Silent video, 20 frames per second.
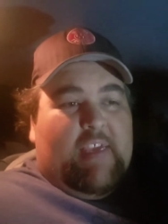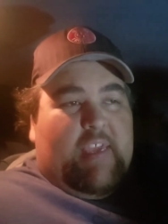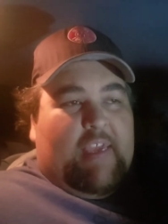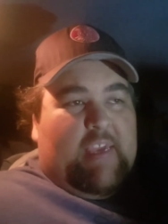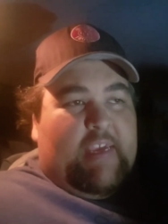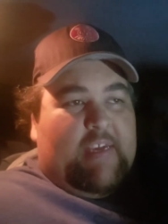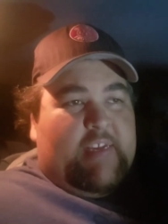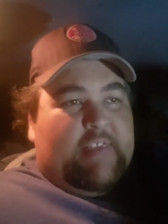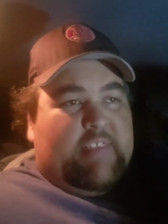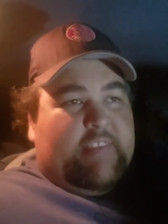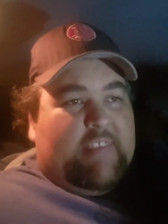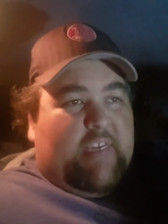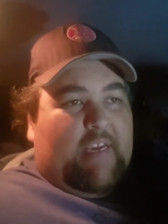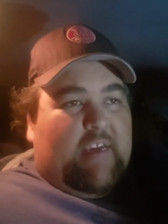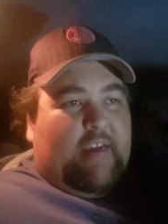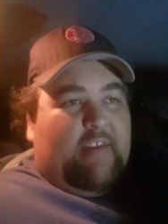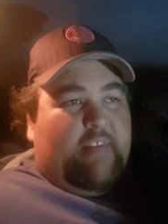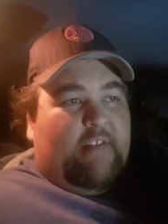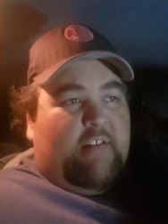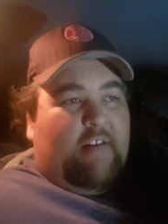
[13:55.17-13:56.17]
and
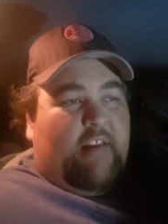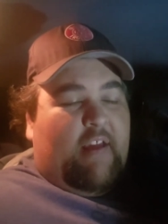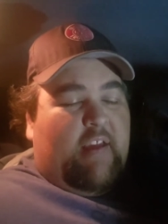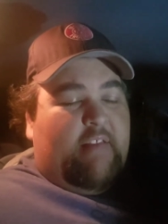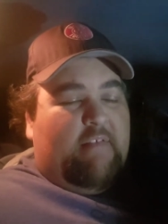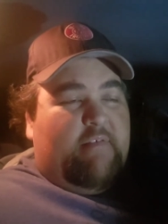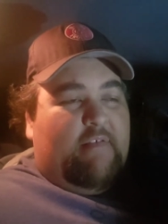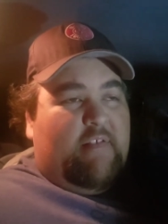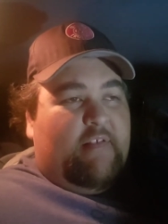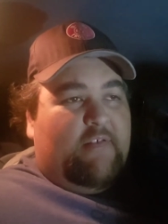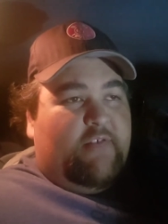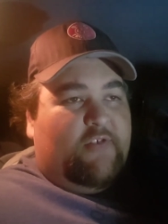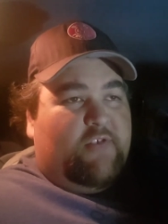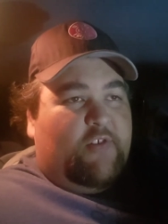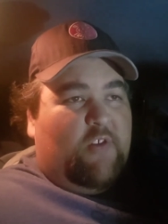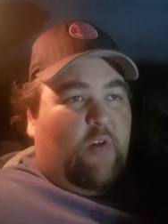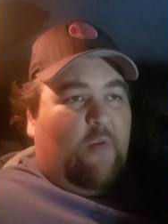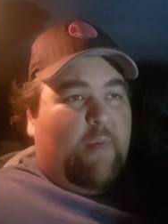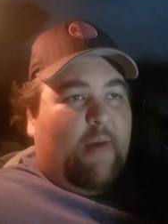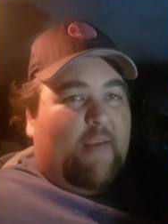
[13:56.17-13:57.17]
they're not
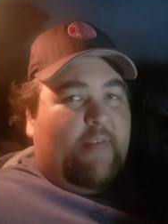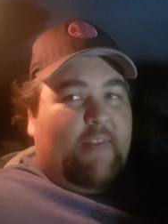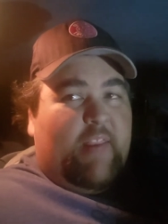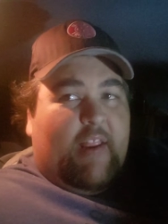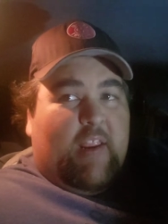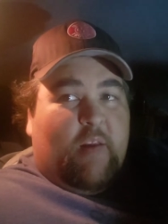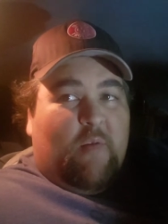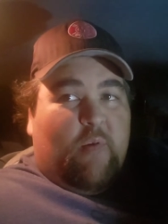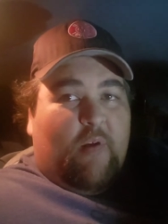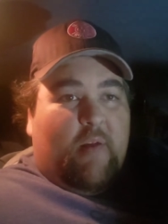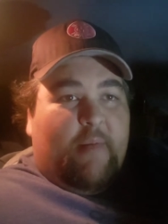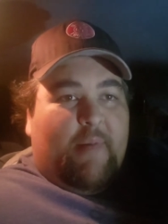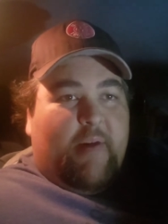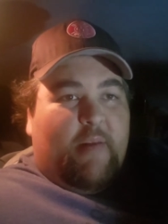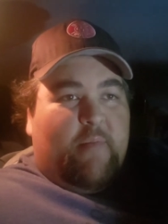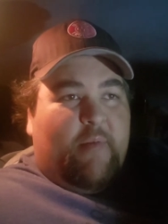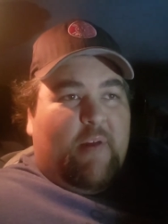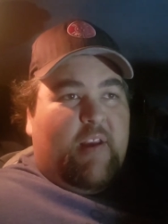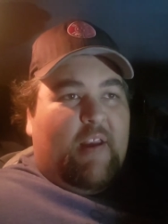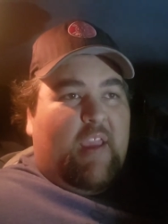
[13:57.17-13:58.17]
so bad that I got to worry
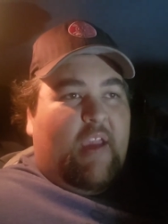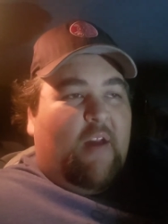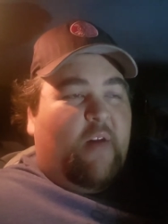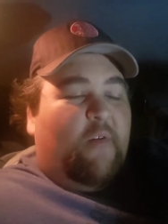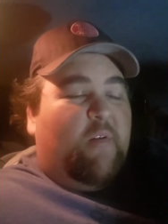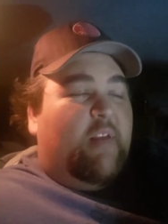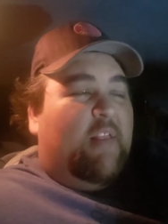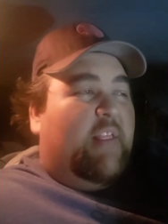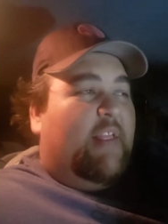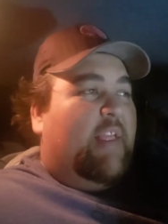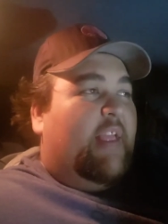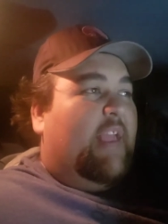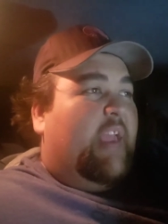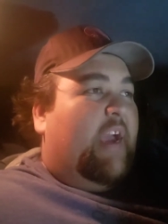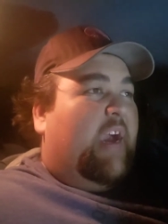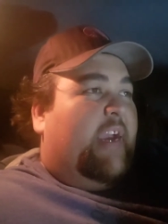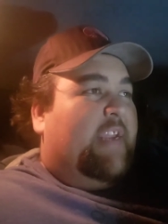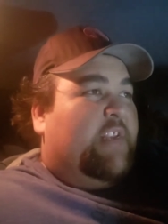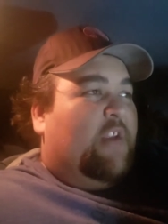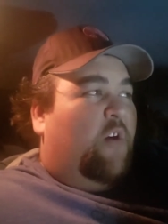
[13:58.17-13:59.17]
about them right now.
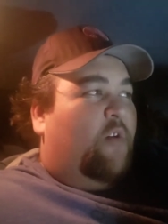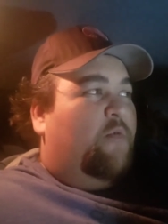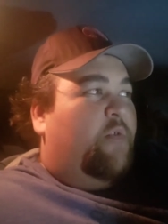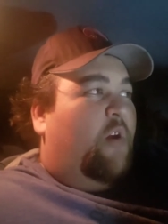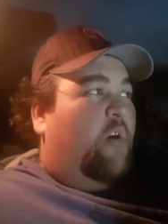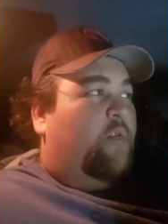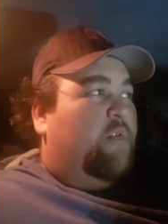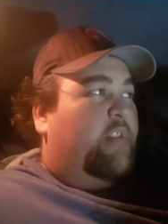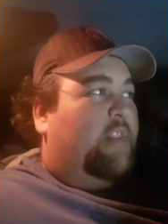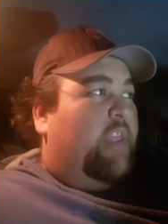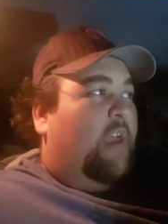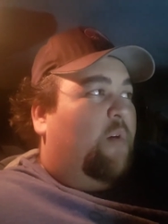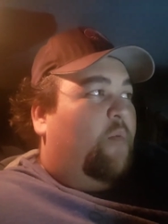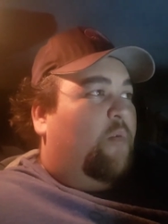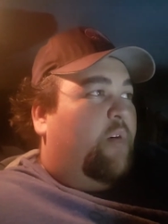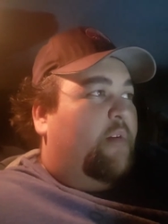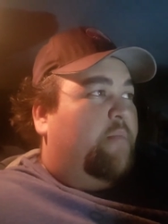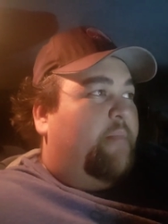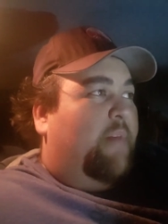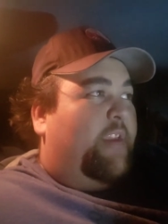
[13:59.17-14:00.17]
I don't know that
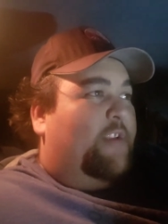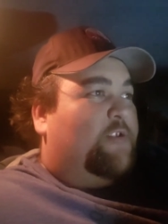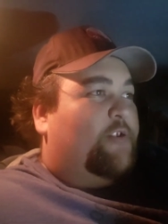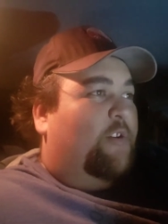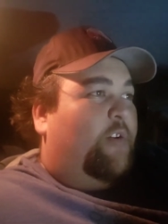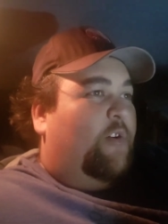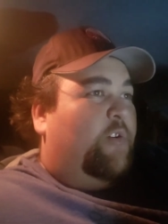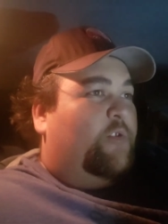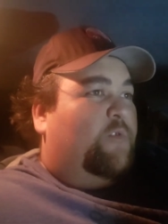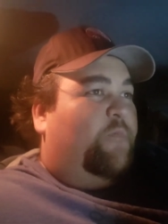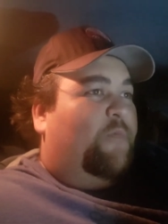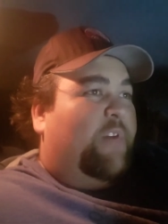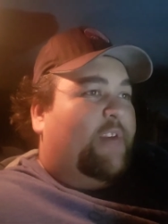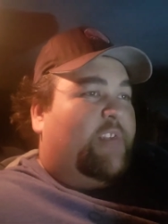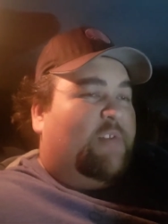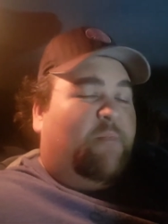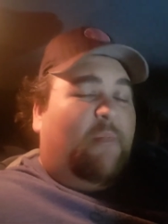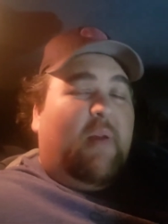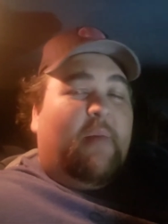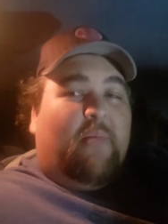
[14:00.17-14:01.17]
one major hose
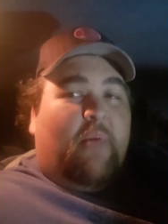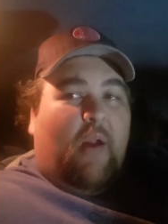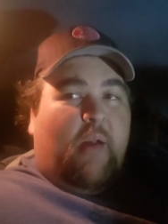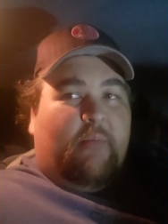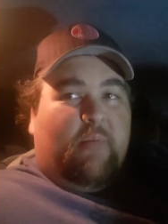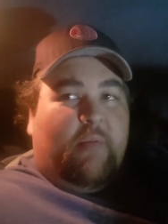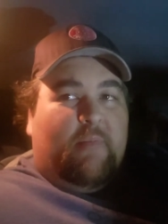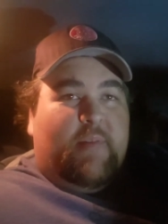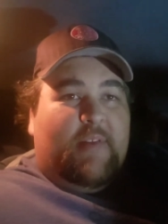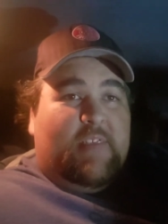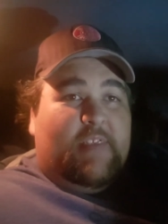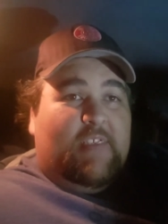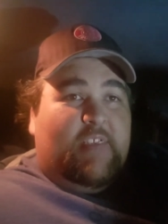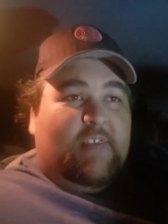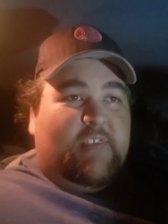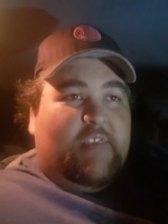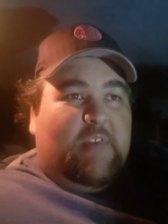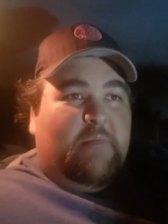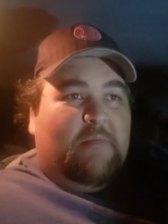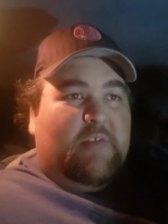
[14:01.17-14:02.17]
fixed my problem. It
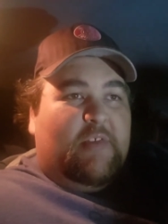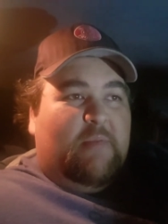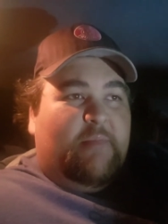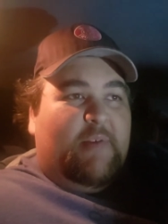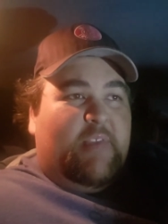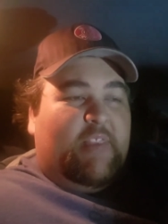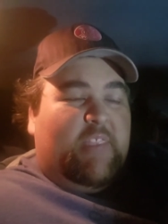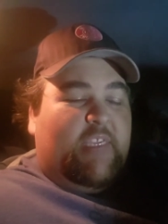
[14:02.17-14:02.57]
still seems to be